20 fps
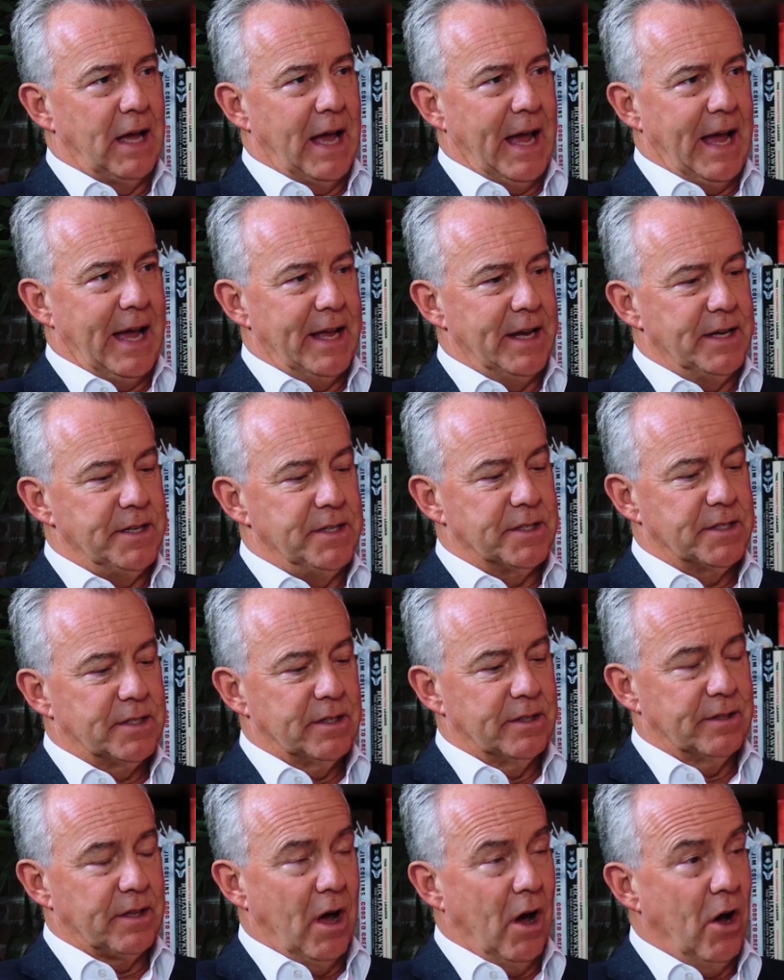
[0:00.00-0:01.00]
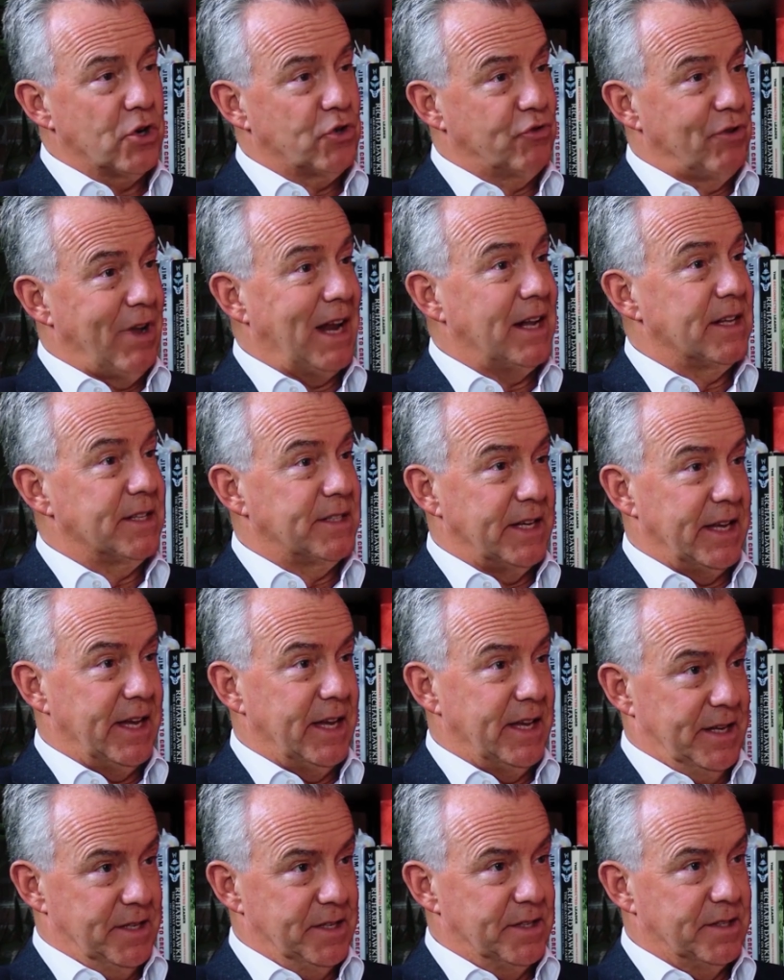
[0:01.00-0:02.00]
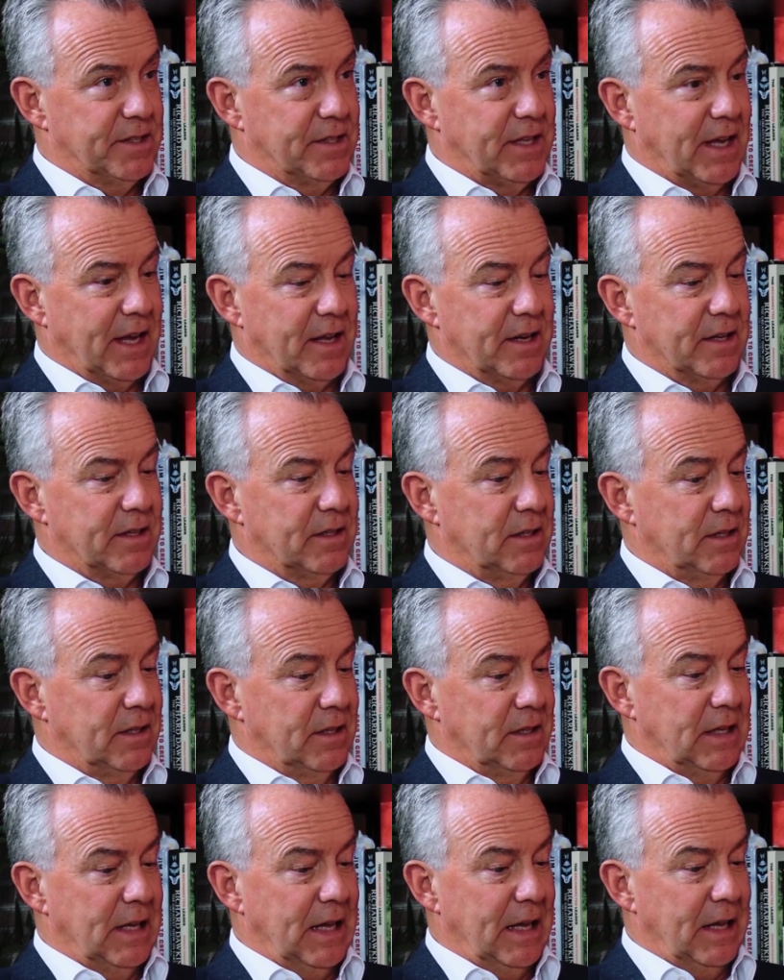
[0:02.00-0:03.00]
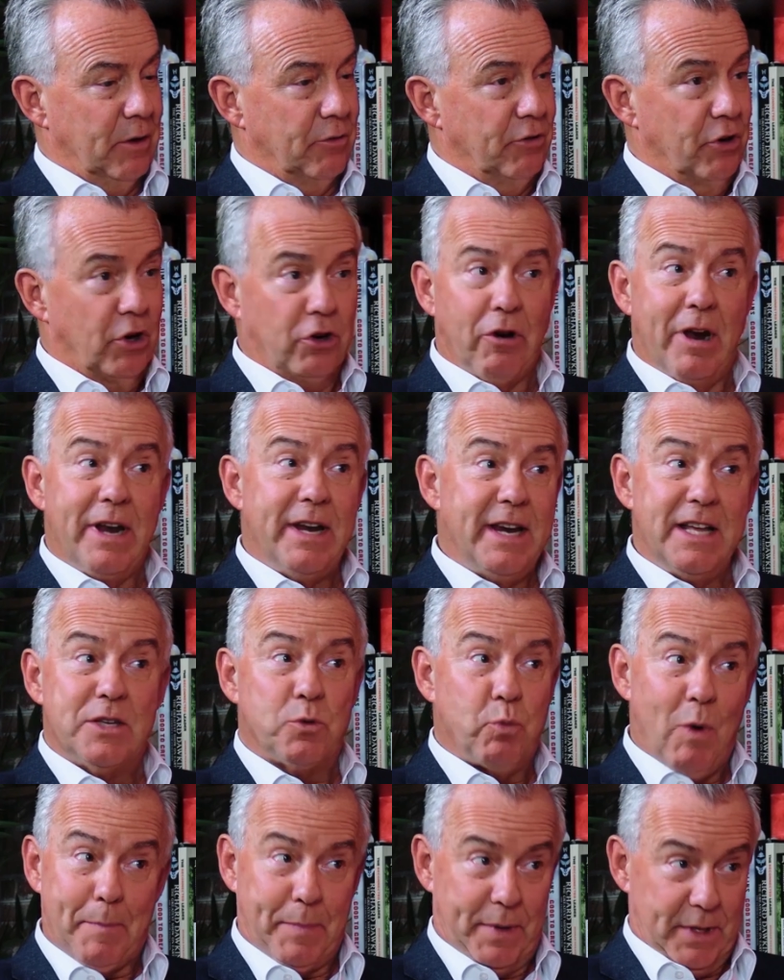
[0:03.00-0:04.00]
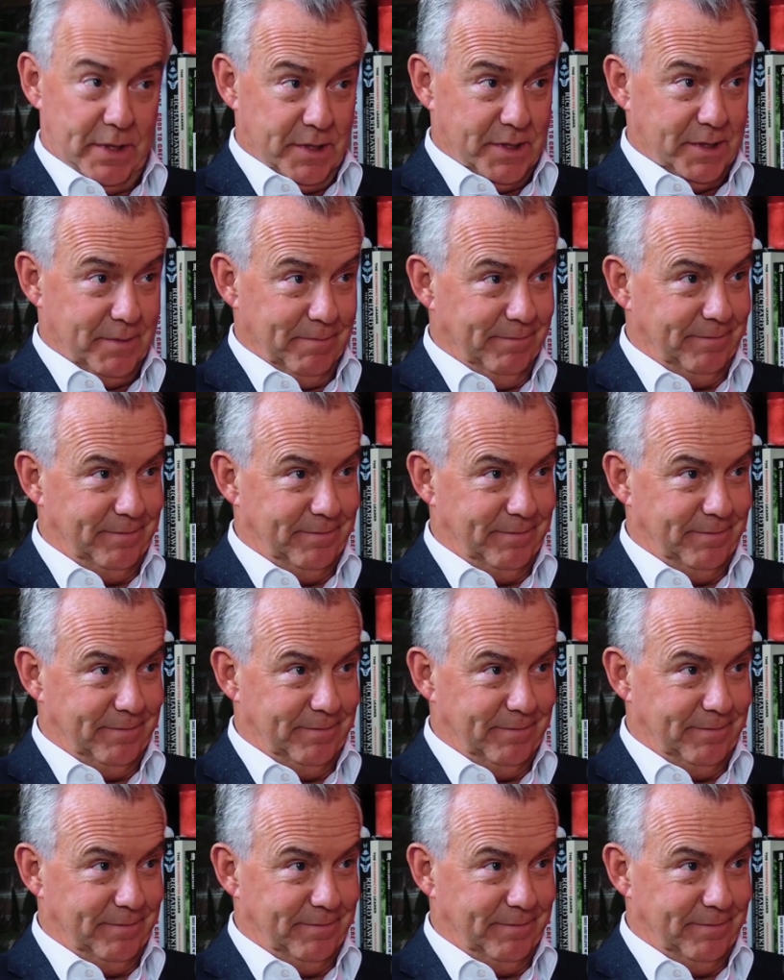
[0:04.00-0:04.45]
and the harsh reality is that Ukraine needs weapons.